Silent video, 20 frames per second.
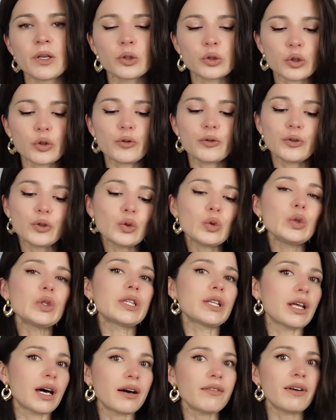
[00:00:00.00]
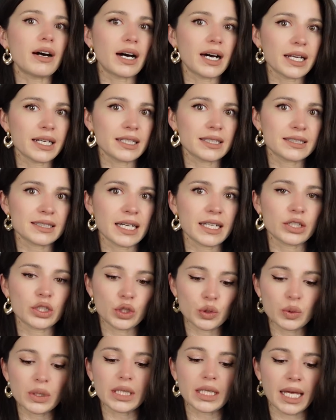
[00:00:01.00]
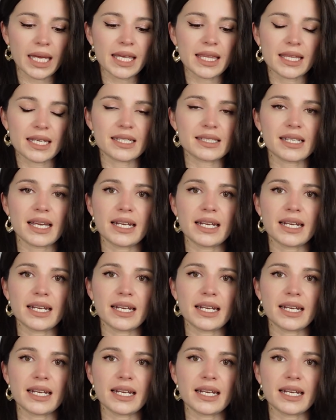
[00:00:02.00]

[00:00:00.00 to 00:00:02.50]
So if you love a honey scent, you will like this.